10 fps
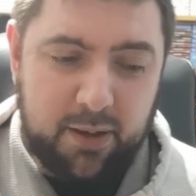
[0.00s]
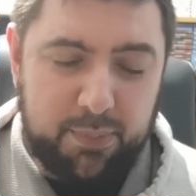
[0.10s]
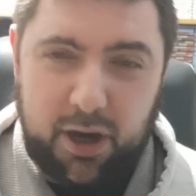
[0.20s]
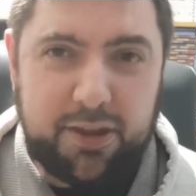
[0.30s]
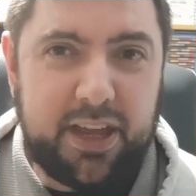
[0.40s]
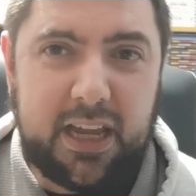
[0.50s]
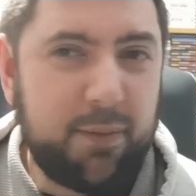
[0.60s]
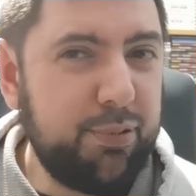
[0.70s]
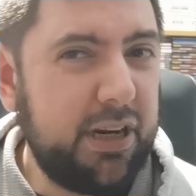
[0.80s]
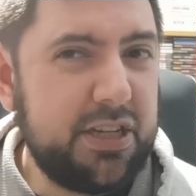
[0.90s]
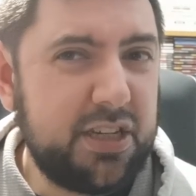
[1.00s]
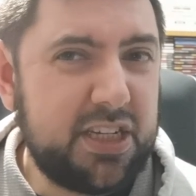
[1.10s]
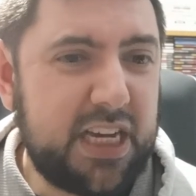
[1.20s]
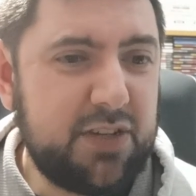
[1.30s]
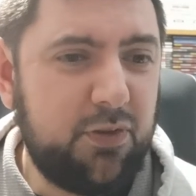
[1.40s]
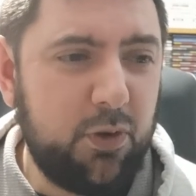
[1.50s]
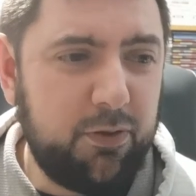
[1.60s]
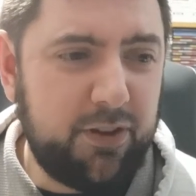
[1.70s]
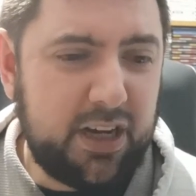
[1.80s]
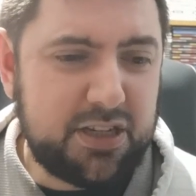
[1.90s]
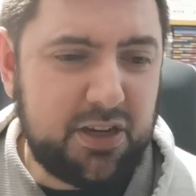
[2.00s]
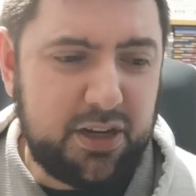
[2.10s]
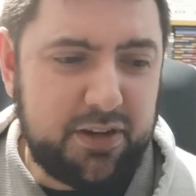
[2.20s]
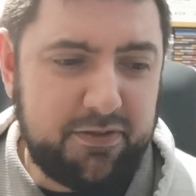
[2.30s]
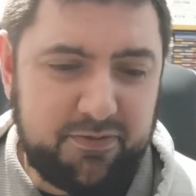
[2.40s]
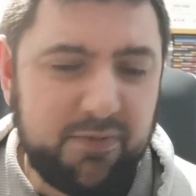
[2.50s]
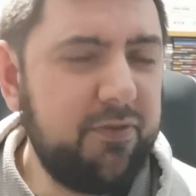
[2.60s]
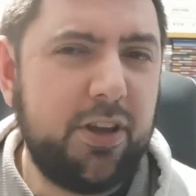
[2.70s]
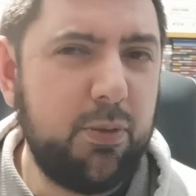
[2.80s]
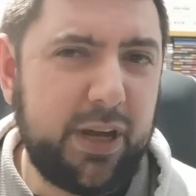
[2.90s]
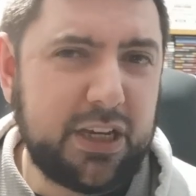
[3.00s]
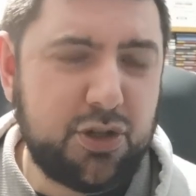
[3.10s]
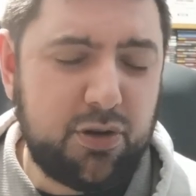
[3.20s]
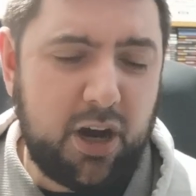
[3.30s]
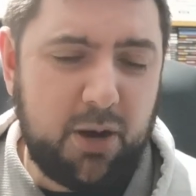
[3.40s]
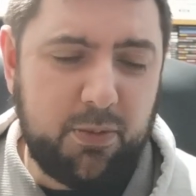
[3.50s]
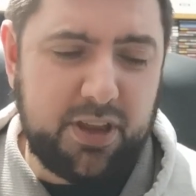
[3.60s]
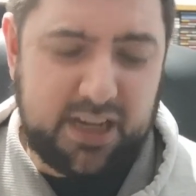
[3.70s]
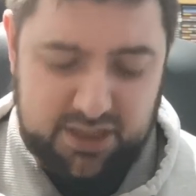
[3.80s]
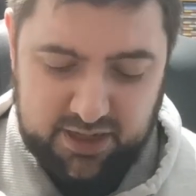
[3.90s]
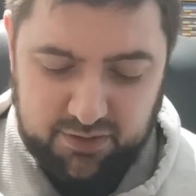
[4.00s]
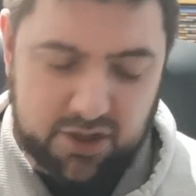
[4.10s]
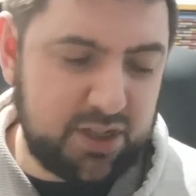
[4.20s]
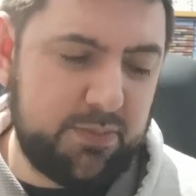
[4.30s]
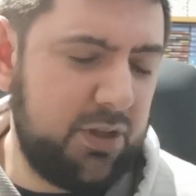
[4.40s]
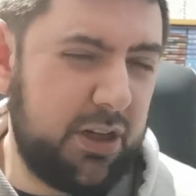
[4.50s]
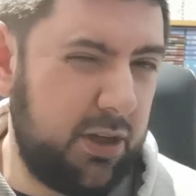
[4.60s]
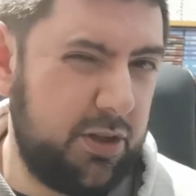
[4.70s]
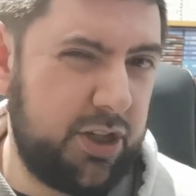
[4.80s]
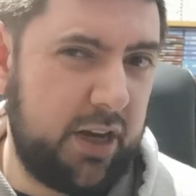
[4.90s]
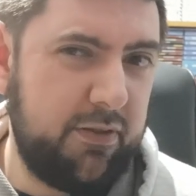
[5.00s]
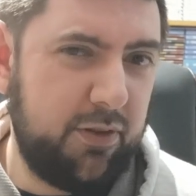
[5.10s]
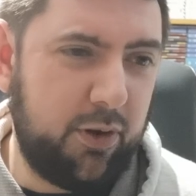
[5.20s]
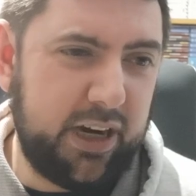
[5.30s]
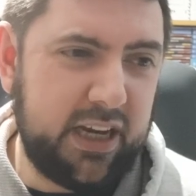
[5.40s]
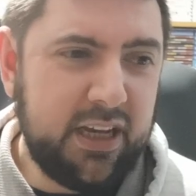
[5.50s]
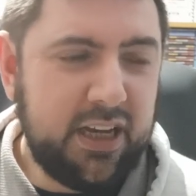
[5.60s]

But I think a pretty successful first kind of few weeks trying with this, and I've got something to kind of show for it.